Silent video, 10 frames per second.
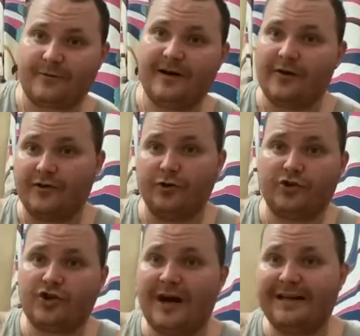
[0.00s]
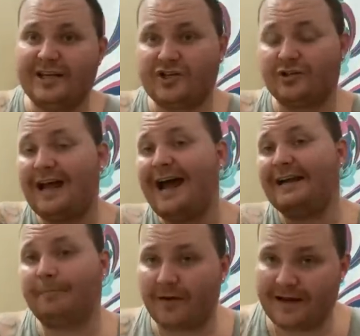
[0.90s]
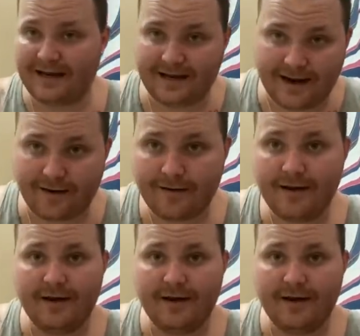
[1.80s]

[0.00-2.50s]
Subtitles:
3 other dudes trying to get your line to bring it in there.